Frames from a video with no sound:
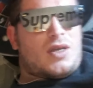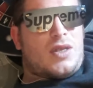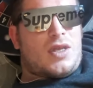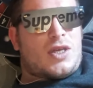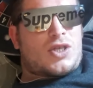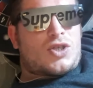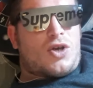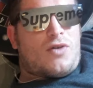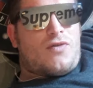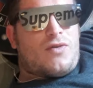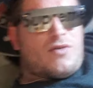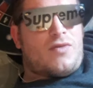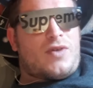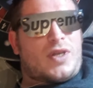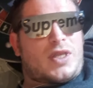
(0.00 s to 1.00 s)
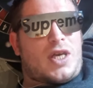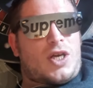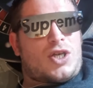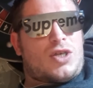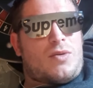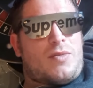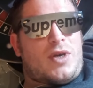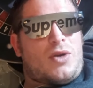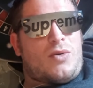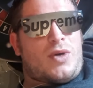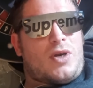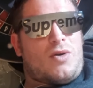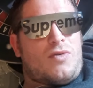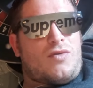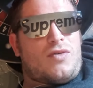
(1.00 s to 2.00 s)
that's suffering from addiction and mental
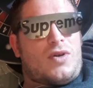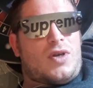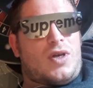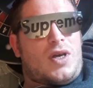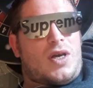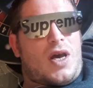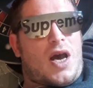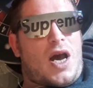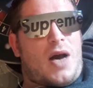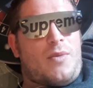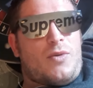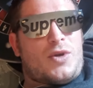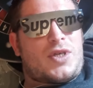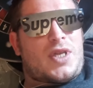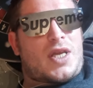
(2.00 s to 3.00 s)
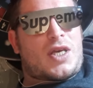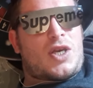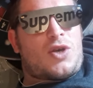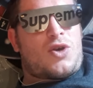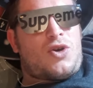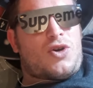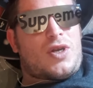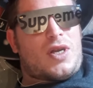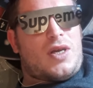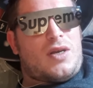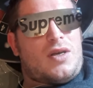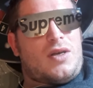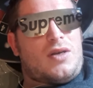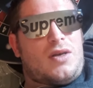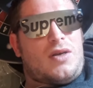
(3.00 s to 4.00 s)
health. I'm not saying I can cure it,
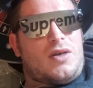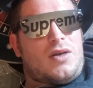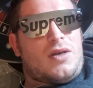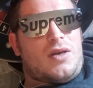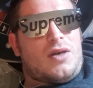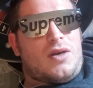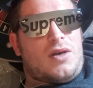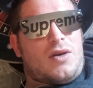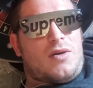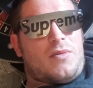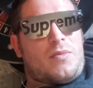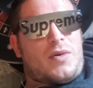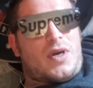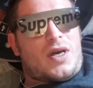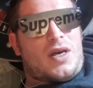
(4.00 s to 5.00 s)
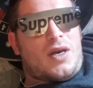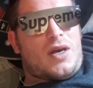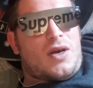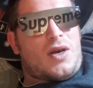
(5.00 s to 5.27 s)
but